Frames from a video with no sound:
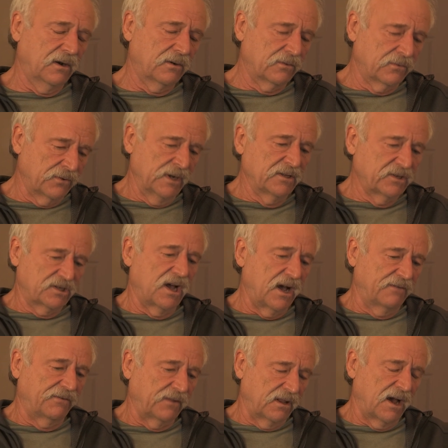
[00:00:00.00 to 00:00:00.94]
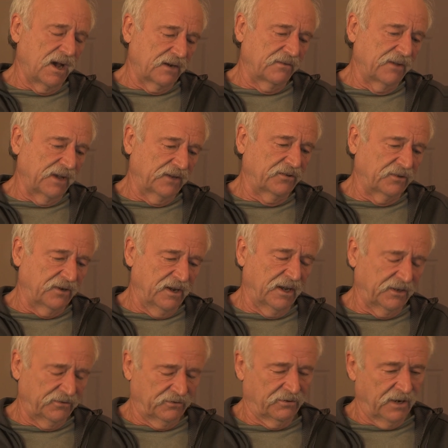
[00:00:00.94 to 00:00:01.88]
runs off a lot of
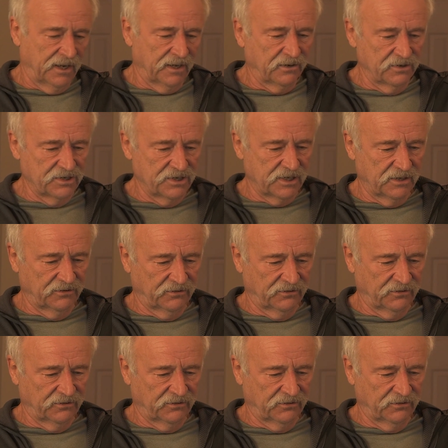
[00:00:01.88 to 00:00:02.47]
extra energy.